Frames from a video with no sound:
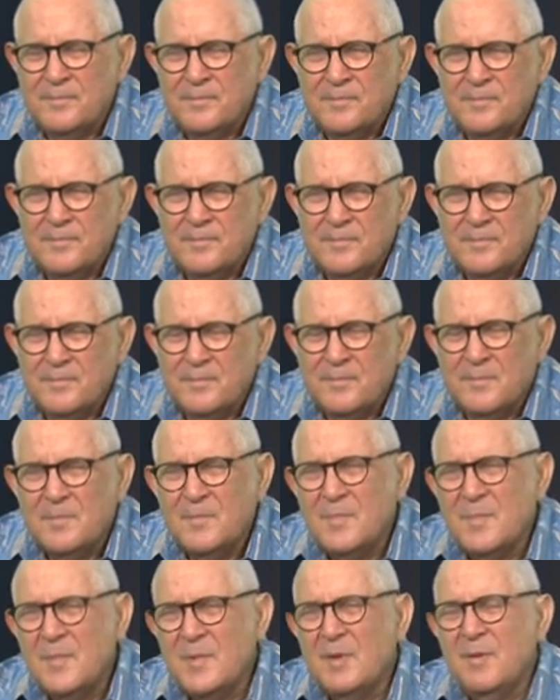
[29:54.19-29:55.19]

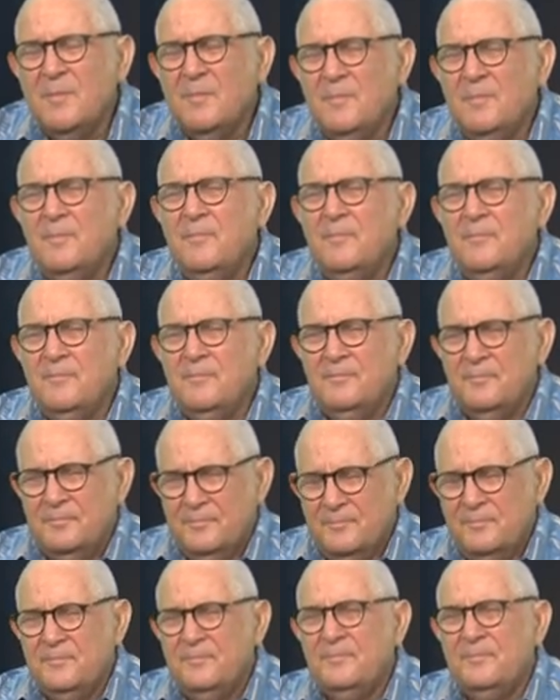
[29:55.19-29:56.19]

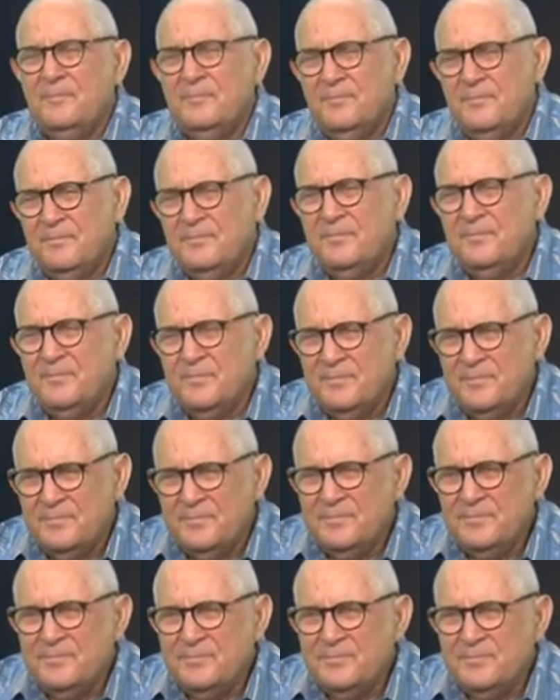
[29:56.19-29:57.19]

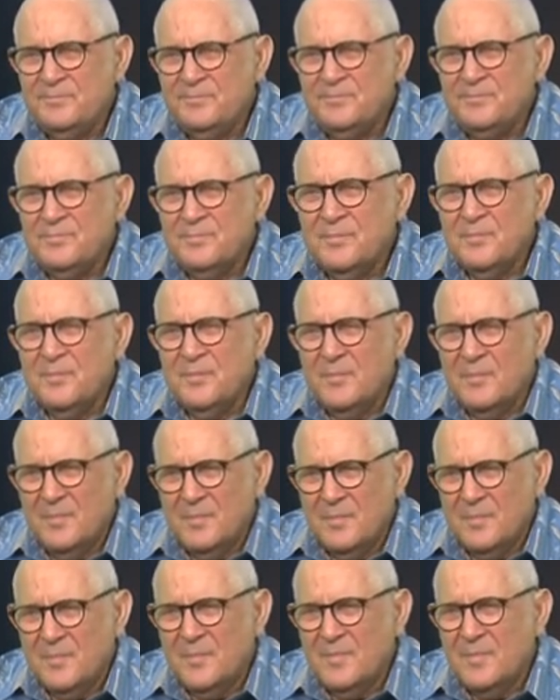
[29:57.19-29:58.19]

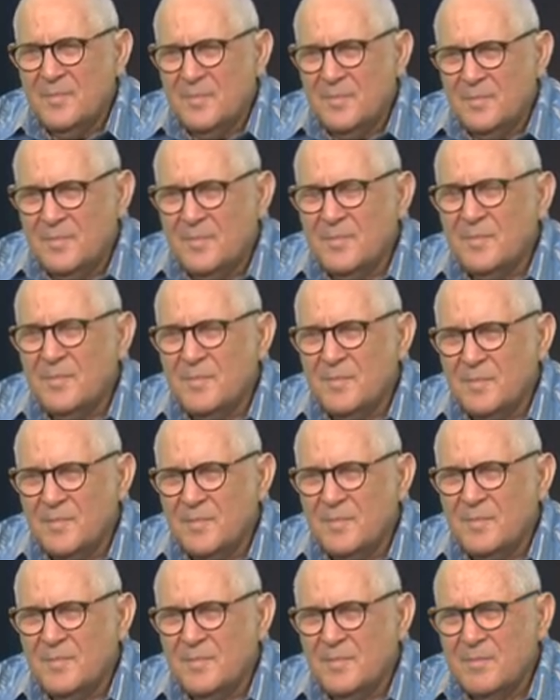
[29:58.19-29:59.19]

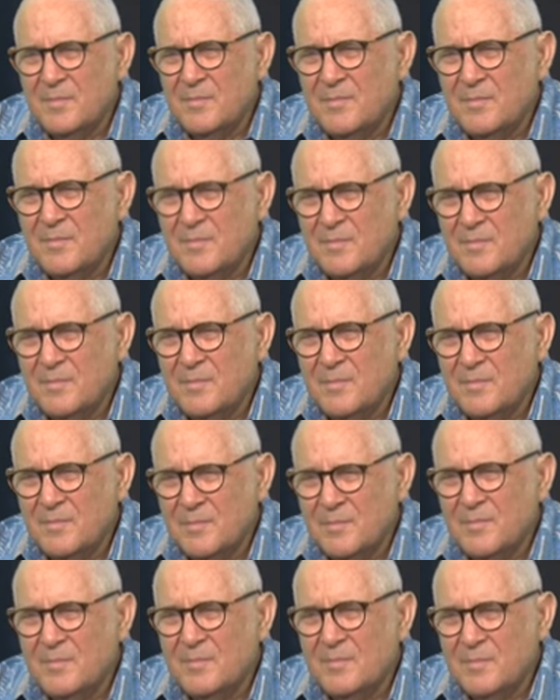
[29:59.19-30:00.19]

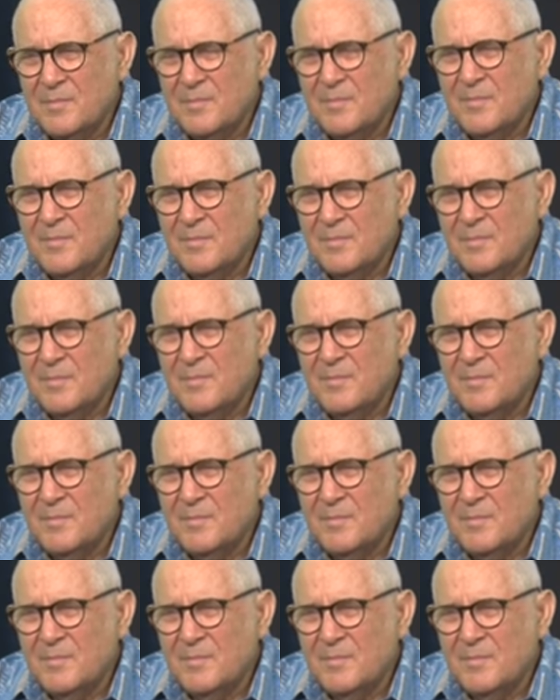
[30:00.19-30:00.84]
No words are spoken by the person on screen.